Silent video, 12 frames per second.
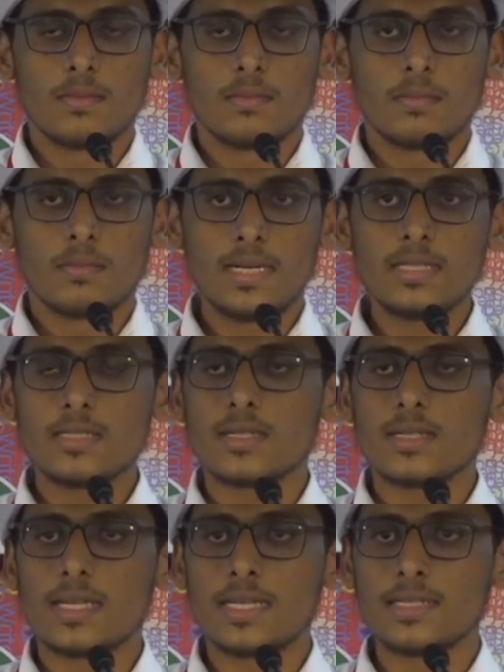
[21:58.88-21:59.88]
but
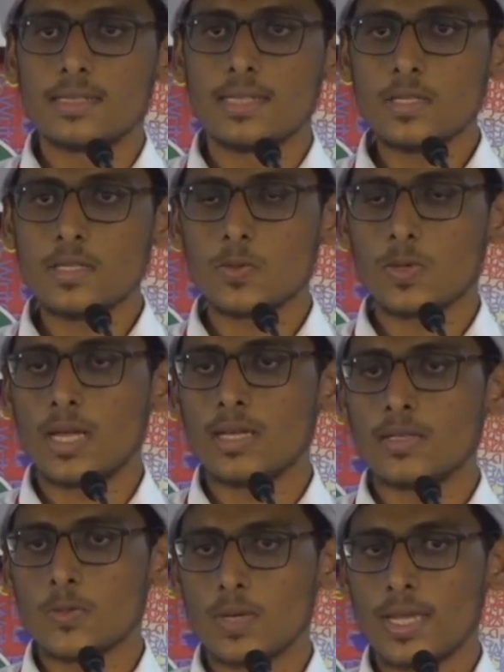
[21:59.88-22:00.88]
in this
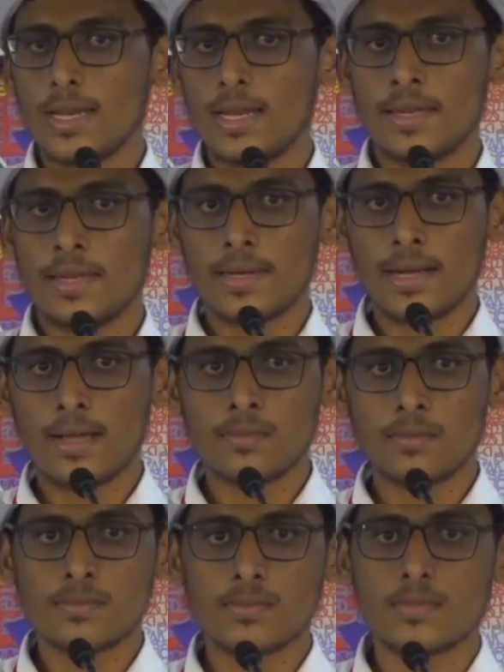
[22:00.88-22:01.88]
surah, Surah
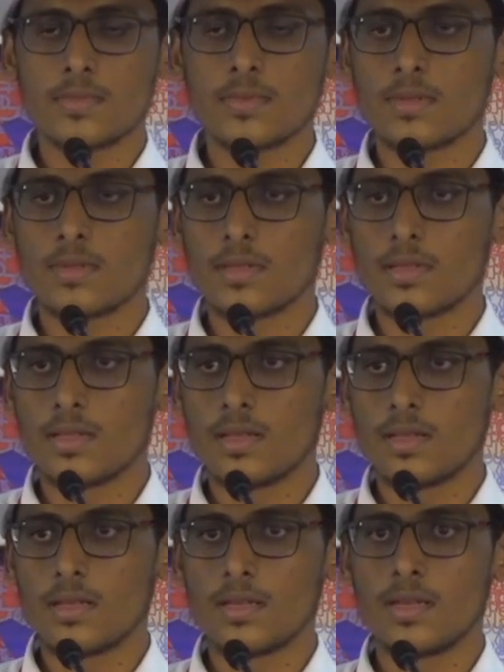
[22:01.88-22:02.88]
Al-An'am,
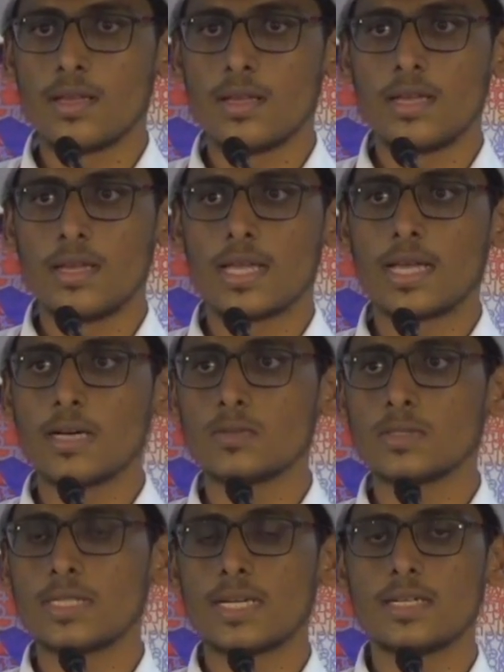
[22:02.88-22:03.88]
He
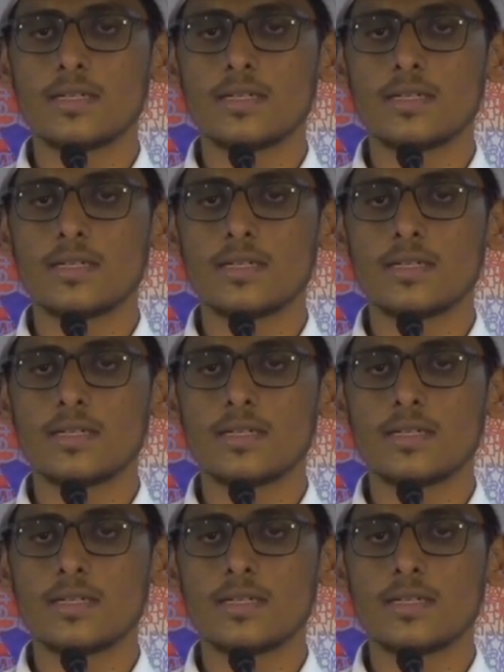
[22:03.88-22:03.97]
counted